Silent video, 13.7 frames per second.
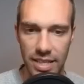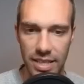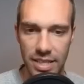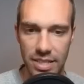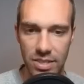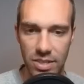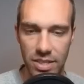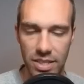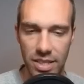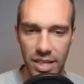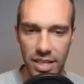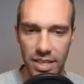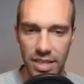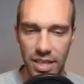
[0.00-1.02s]
look at it.
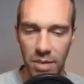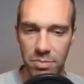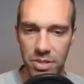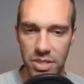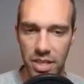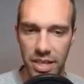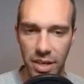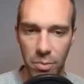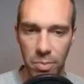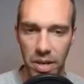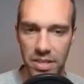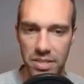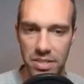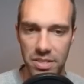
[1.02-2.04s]
Like, I'm just getting
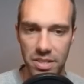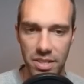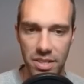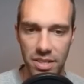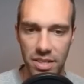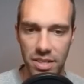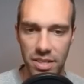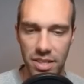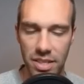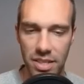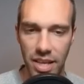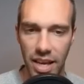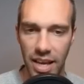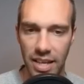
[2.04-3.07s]
outpaced,
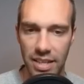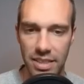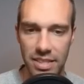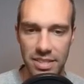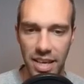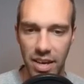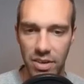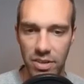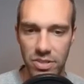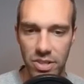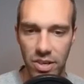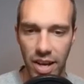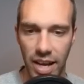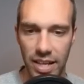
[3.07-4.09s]
and these counters
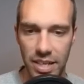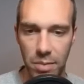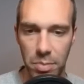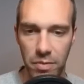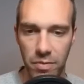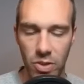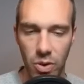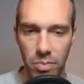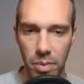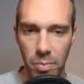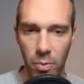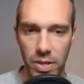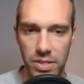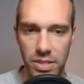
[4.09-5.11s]
are adding up even though I'm a
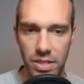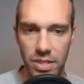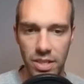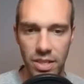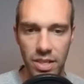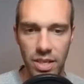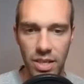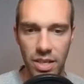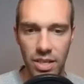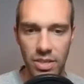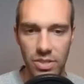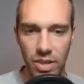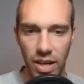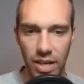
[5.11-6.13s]
poison.
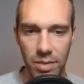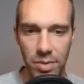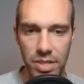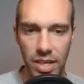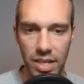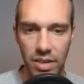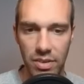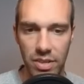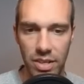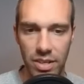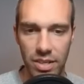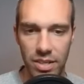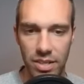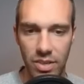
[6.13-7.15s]
So I'm going to be taken out
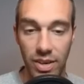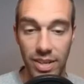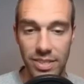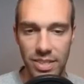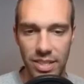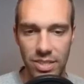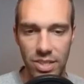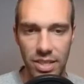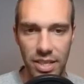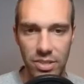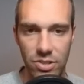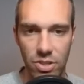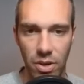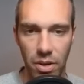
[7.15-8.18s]
here. Or I'd say it's a
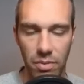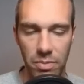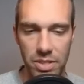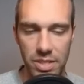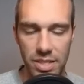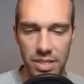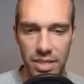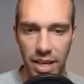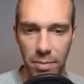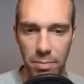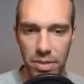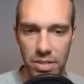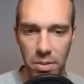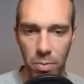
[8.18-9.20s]
lunge, so I'm resisting that
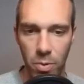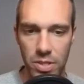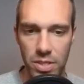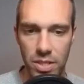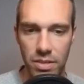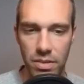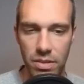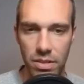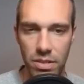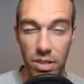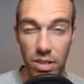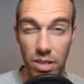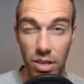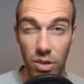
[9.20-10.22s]
because I'm poison.
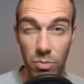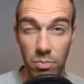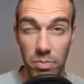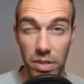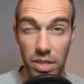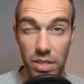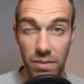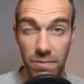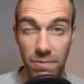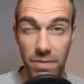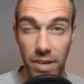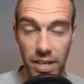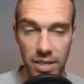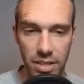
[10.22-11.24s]
Nope, because I'm
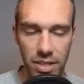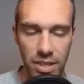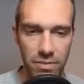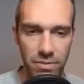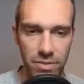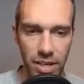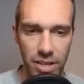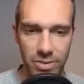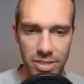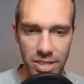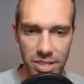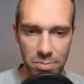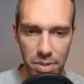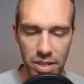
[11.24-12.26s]
fighter, and fighter
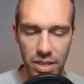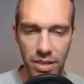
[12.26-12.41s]
resist bug.